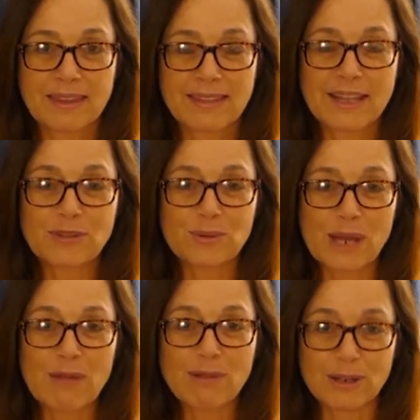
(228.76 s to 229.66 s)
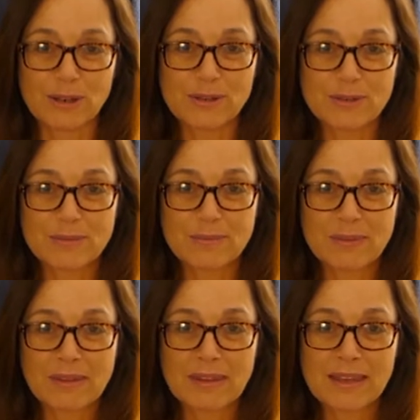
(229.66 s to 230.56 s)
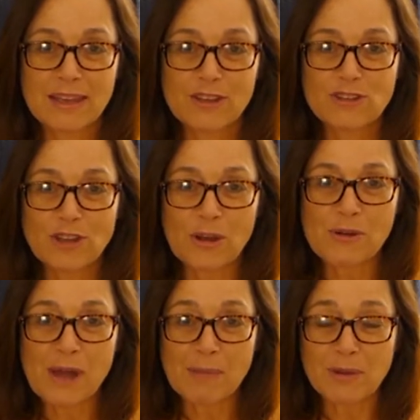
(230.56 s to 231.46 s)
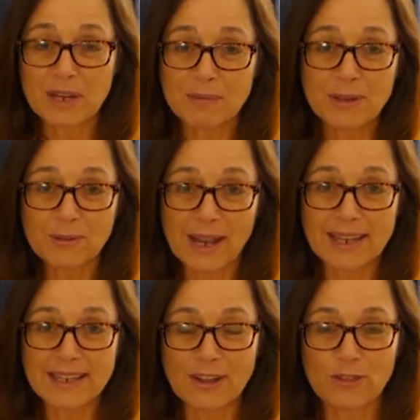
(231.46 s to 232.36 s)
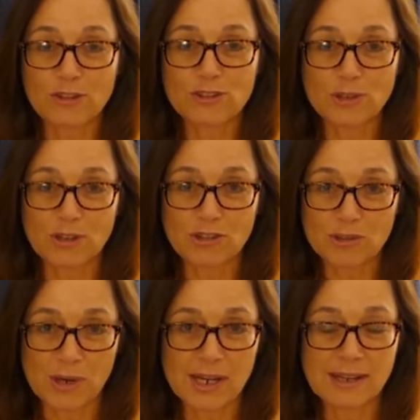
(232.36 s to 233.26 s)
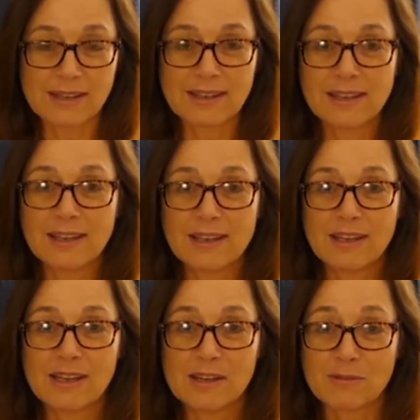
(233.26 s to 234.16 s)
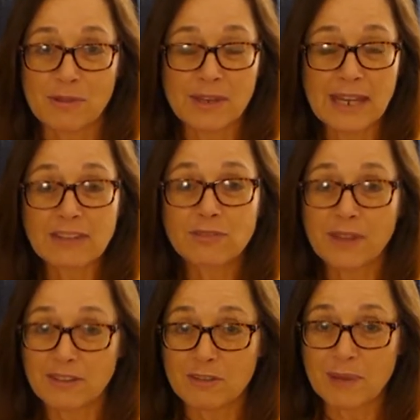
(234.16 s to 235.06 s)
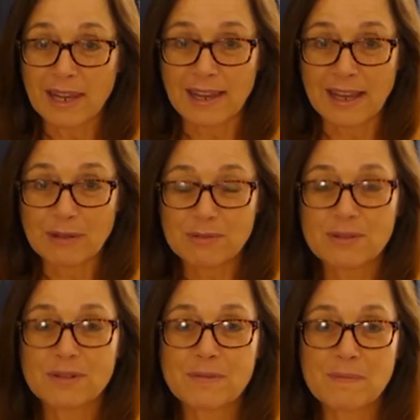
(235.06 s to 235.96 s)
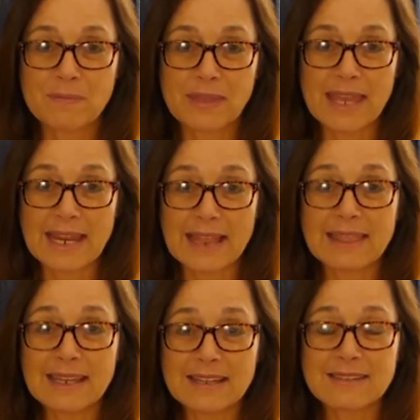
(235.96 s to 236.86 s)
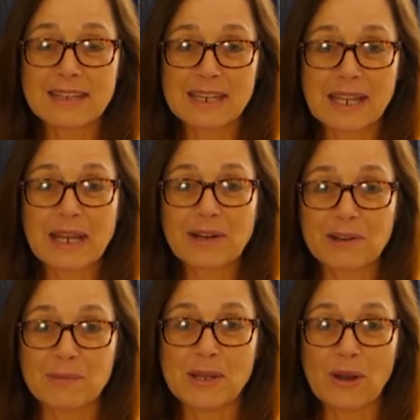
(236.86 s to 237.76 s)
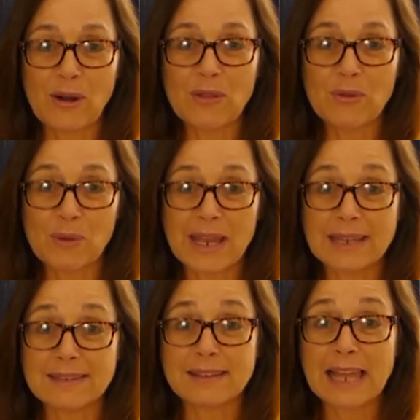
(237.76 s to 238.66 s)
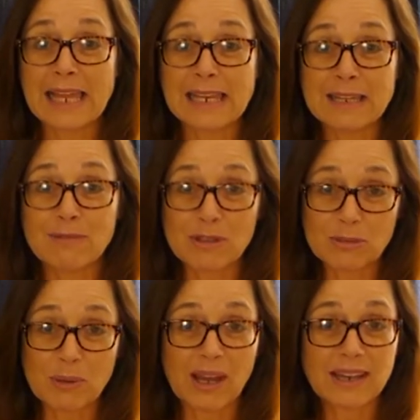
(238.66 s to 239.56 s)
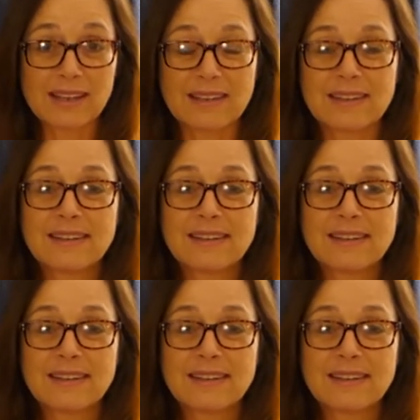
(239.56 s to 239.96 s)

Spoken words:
That's what I've learned. So I'm going to be riding on this trust train for the next phase of my life, and I think it's going to carry me all the way until I leave this body.